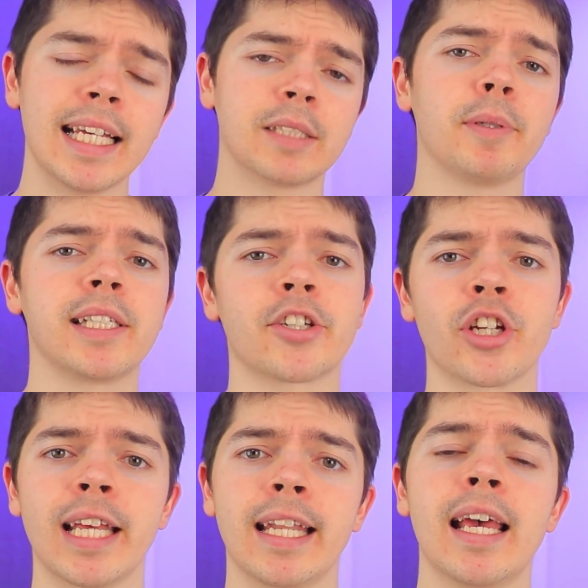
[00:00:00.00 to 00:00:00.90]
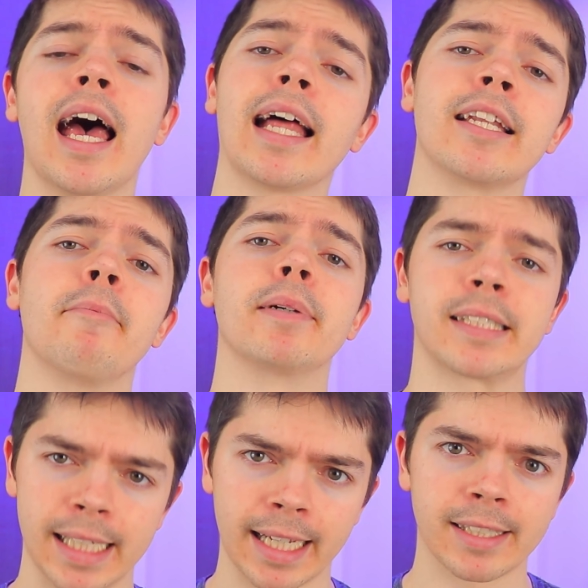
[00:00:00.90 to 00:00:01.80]
its position in at number
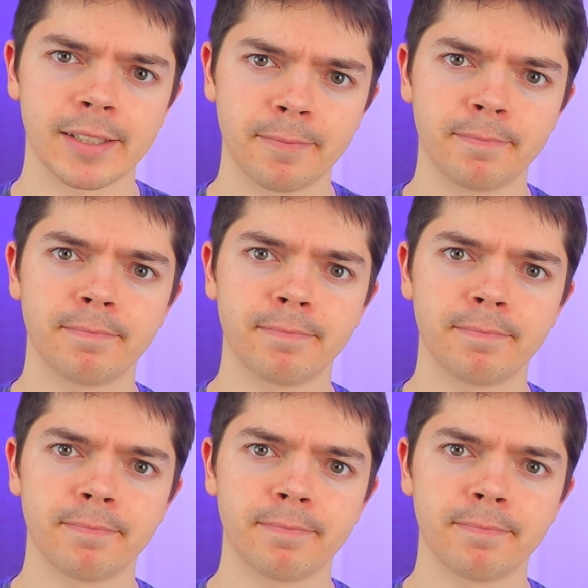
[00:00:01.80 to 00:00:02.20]
6.